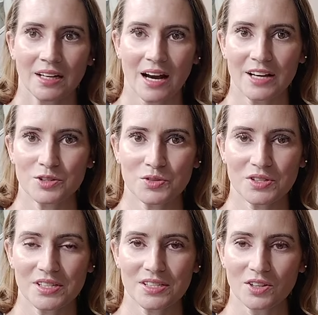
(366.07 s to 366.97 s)
I use
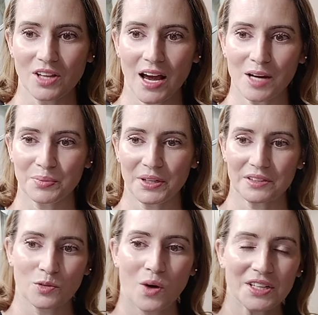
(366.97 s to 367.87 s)
these a lot,
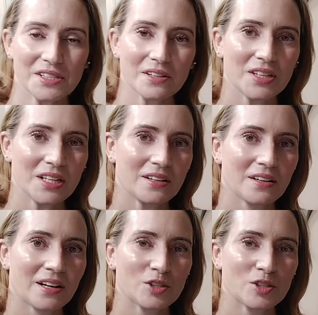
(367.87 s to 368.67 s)
but the ones in the uh,